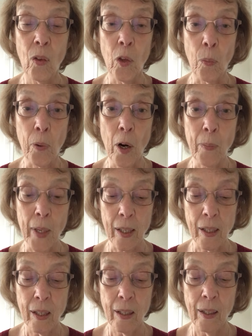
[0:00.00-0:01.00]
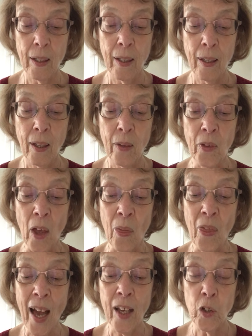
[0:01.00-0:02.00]
the promise
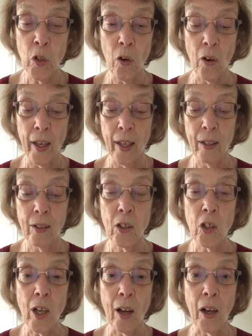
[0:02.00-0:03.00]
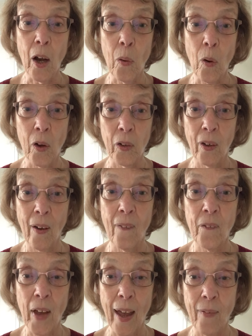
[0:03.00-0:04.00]
that that joy shall go on
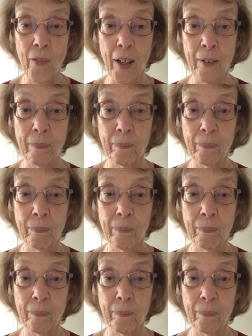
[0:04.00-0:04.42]
forever.